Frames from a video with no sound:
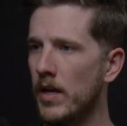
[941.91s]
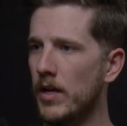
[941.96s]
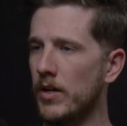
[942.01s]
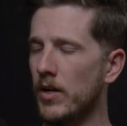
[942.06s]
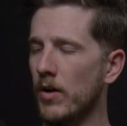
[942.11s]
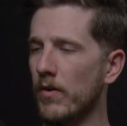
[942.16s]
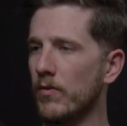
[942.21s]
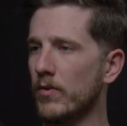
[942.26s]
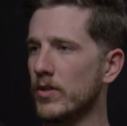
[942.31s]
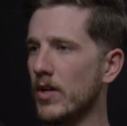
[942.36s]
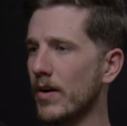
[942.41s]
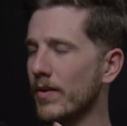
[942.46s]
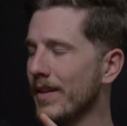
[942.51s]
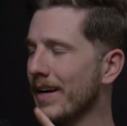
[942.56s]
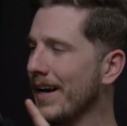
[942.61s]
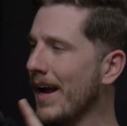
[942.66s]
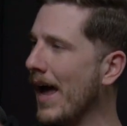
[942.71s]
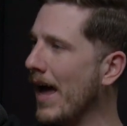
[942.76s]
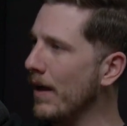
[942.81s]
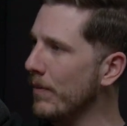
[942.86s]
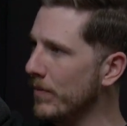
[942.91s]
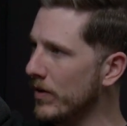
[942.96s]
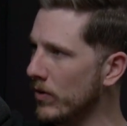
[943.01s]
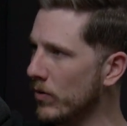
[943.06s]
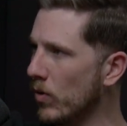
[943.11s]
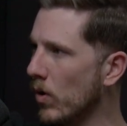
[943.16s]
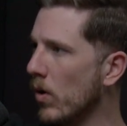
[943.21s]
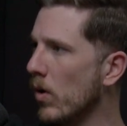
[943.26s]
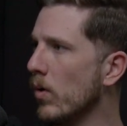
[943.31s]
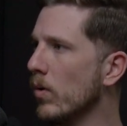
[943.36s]
If we're talking like
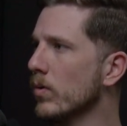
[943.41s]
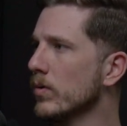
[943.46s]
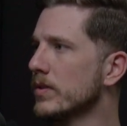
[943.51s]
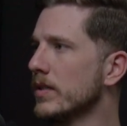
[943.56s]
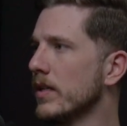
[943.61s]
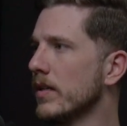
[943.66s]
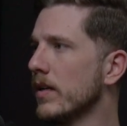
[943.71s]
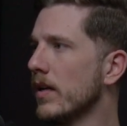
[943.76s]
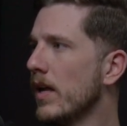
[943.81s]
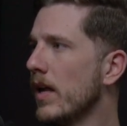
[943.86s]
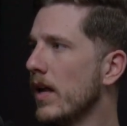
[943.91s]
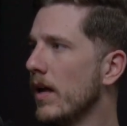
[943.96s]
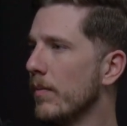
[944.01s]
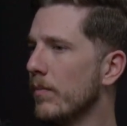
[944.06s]
admin roles and